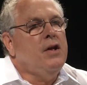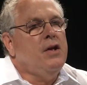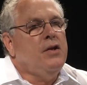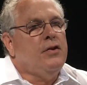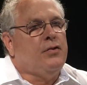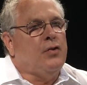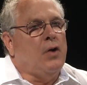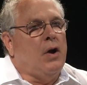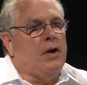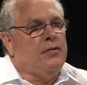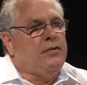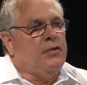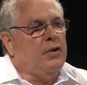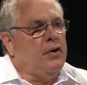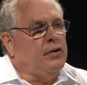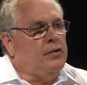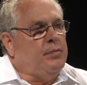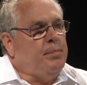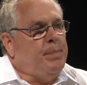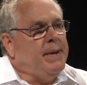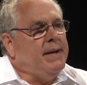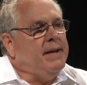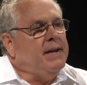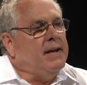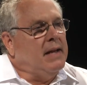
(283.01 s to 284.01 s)
So I started
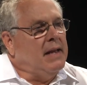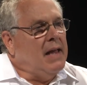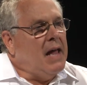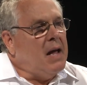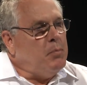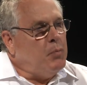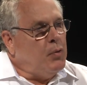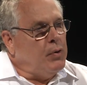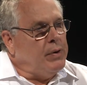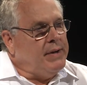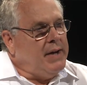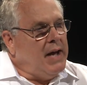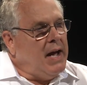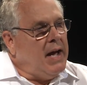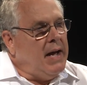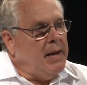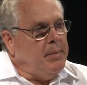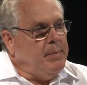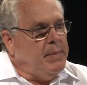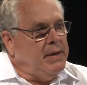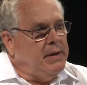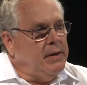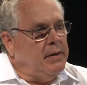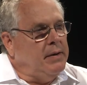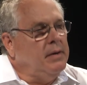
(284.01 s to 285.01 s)
spending a lot more time
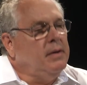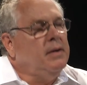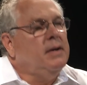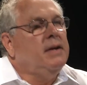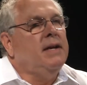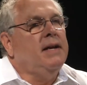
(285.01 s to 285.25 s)
here,